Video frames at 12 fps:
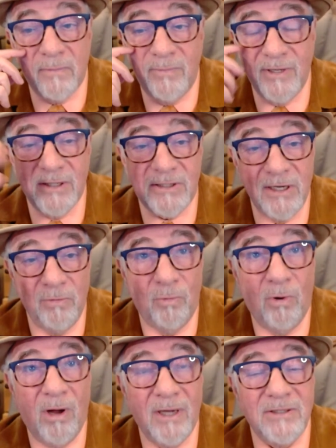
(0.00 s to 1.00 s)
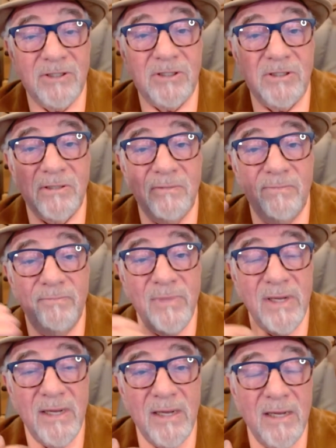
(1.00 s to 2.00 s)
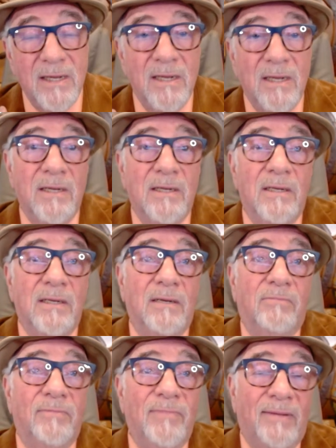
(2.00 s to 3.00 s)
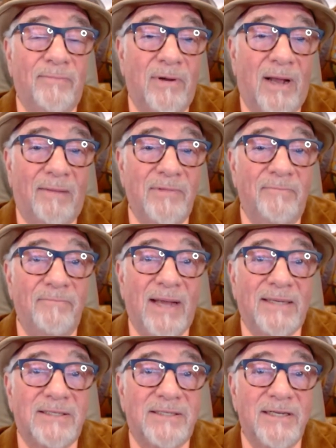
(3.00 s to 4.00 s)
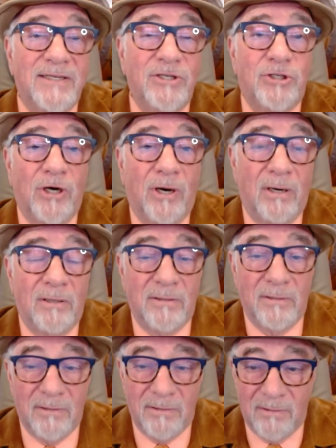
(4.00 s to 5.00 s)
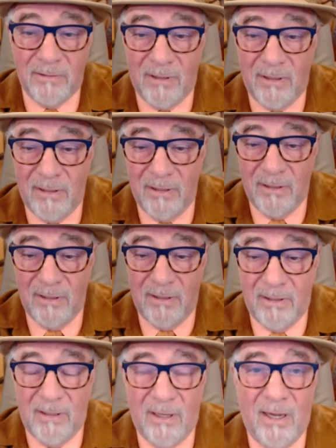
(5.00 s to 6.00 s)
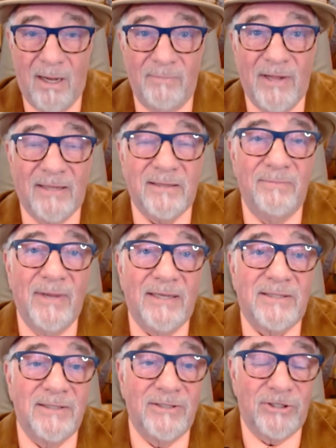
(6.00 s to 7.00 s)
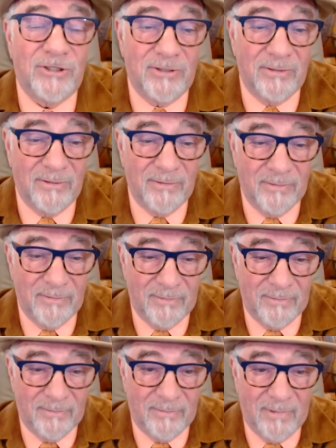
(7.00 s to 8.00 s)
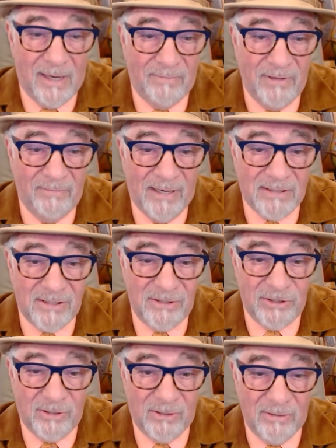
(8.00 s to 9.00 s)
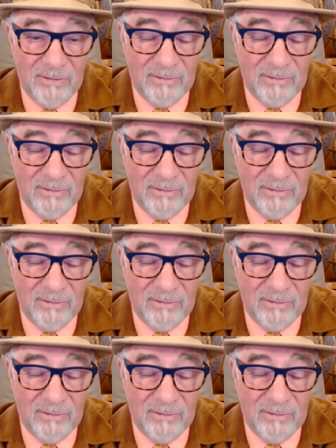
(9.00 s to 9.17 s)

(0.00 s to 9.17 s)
Because he wants me. Remember, I'm the messenger. I'm not the message. I'm the messenger.